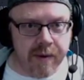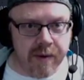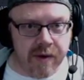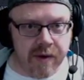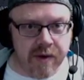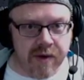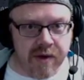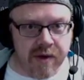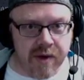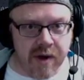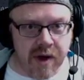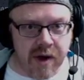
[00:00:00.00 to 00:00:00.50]

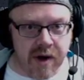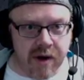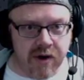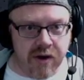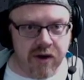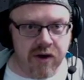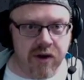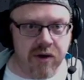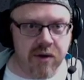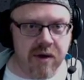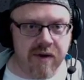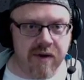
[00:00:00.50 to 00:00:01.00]
Just
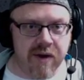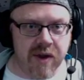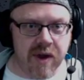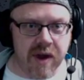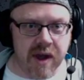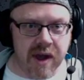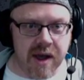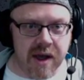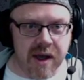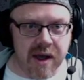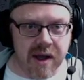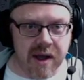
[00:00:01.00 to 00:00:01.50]
undo everything
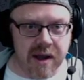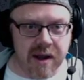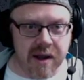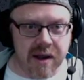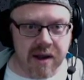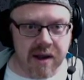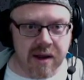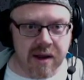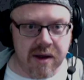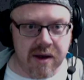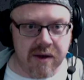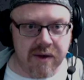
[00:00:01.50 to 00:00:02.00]
here,
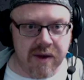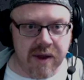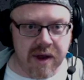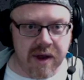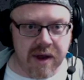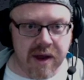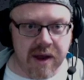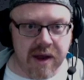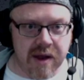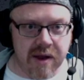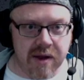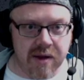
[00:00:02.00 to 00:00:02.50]
so everything
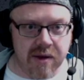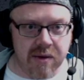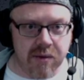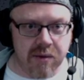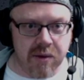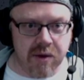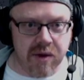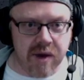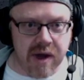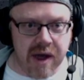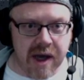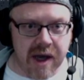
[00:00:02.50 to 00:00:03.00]

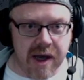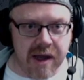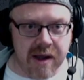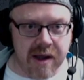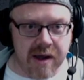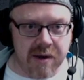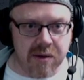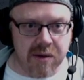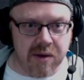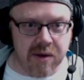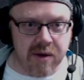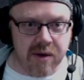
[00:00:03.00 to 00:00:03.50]
was as
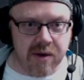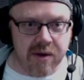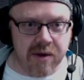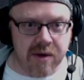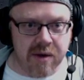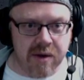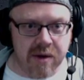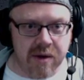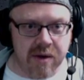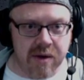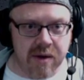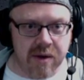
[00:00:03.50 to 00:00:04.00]
it
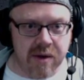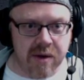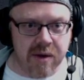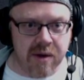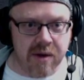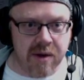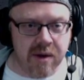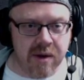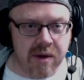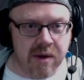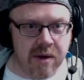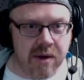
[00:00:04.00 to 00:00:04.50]
was.
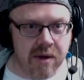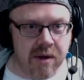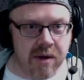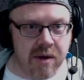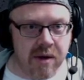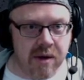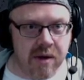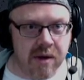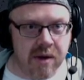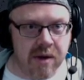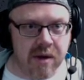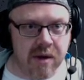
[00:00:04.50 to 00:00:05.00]

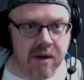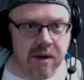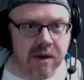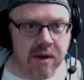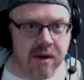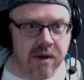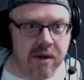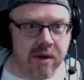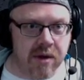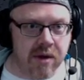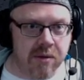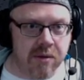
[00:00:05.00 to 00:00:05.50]

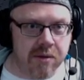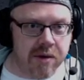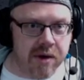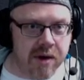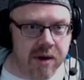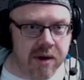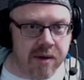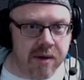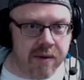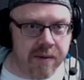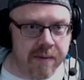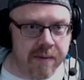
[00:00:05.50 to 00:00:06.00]
Super.